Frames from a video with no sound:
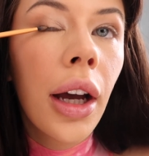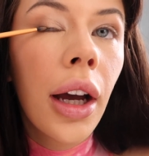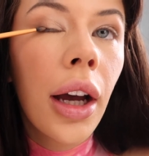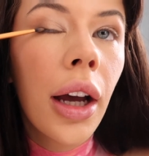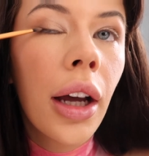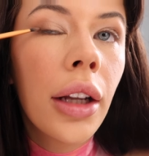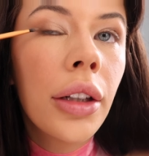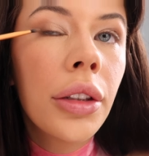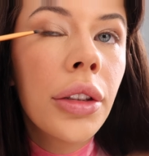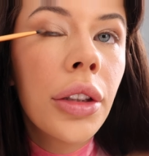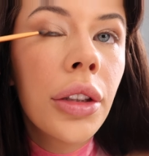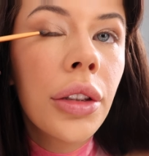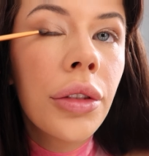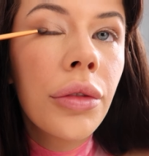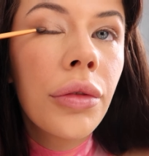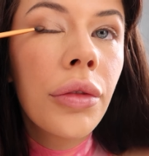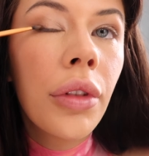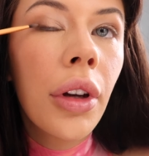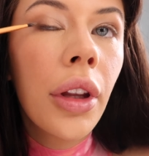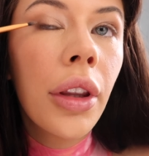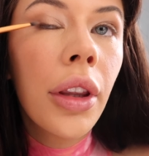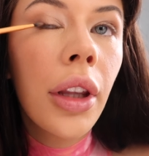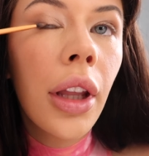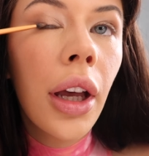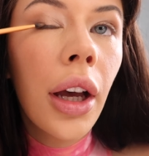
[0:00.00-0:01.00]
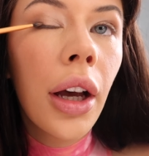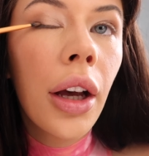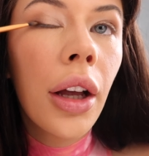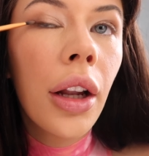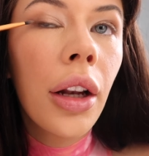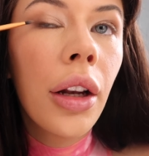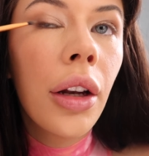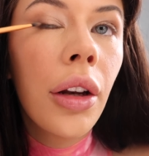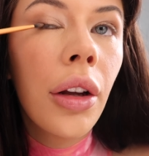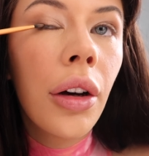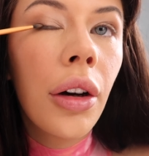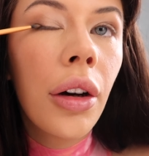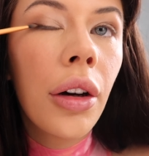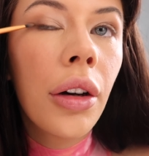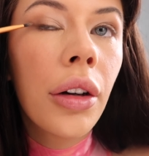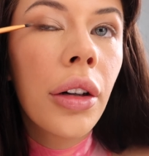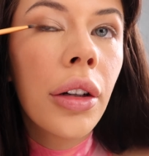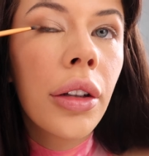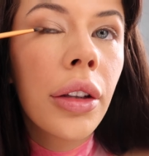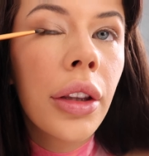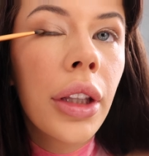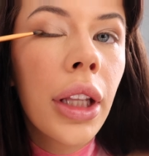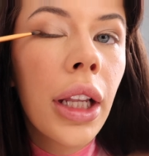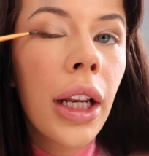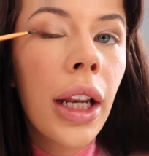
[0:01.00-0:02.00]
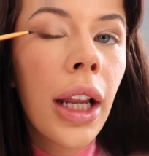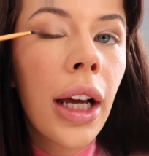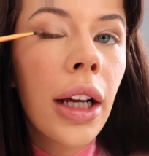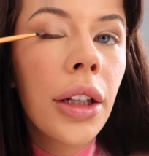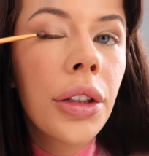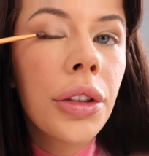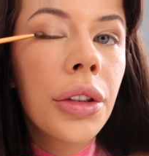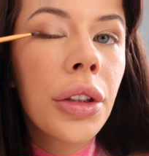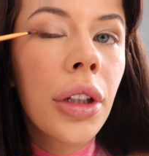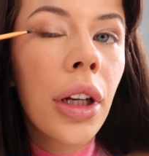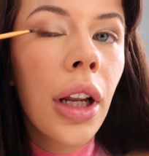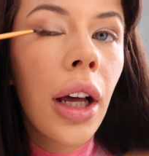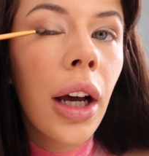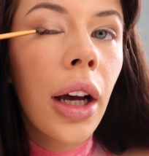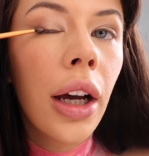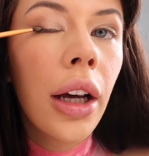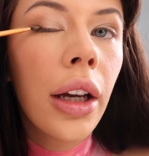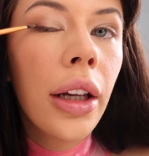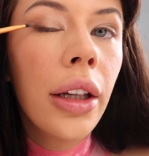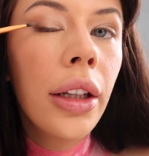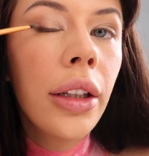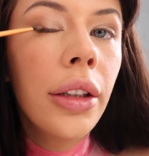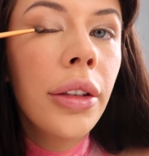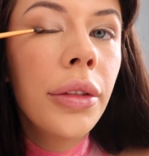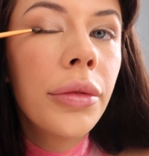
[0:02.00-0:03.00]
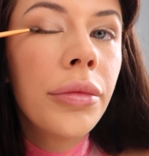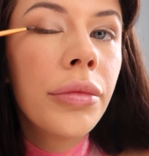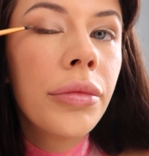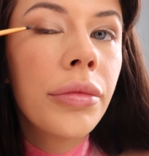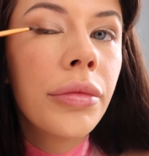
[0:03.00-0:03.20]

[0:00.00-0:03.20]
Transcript: and just run that along the lash line.